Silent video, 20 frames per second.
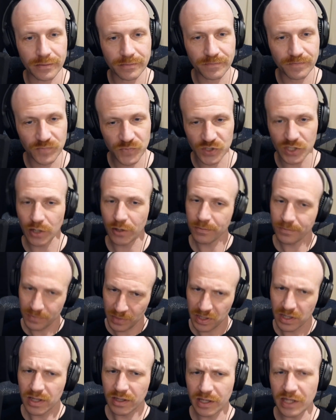So
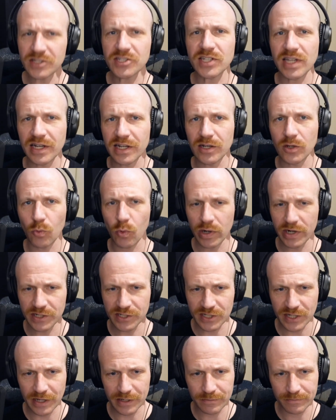let's get into what he
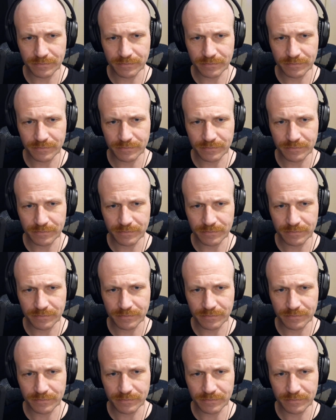said.